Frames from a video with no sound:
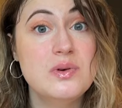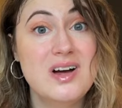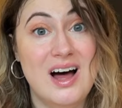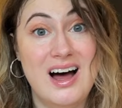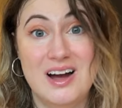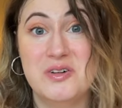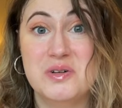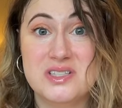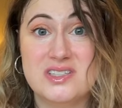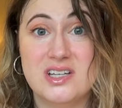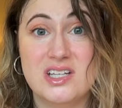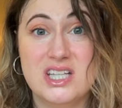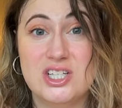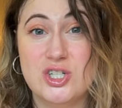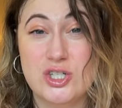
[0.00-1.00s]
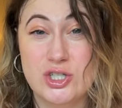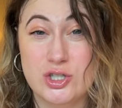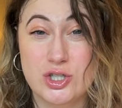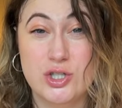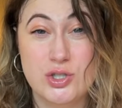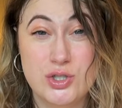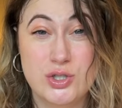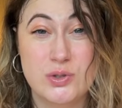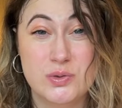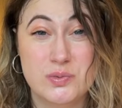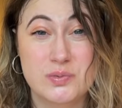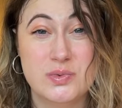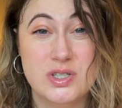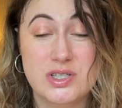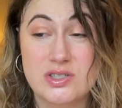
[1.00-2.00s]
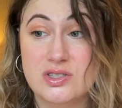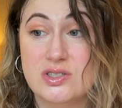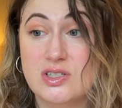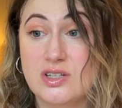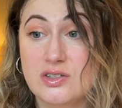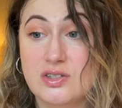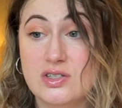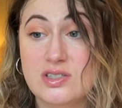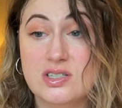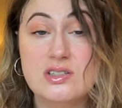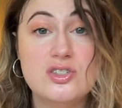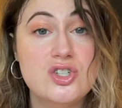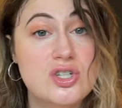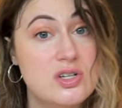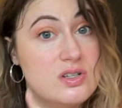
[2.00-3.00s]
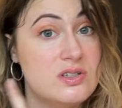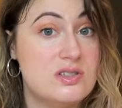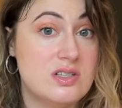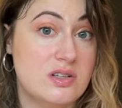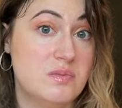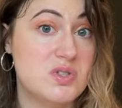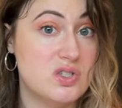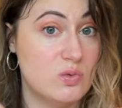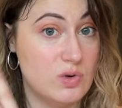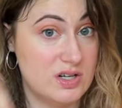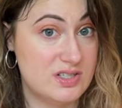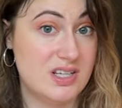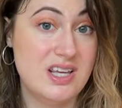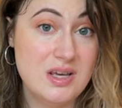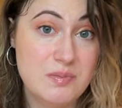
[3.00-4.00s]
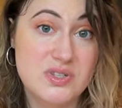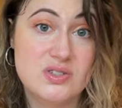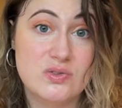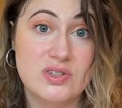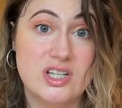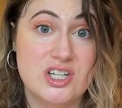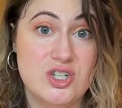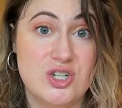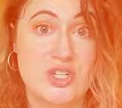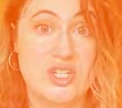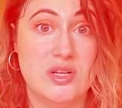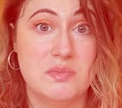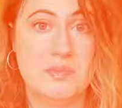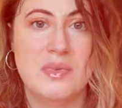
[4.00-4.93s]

what I would say that she should do is if, since she seems to want to keep this relationship,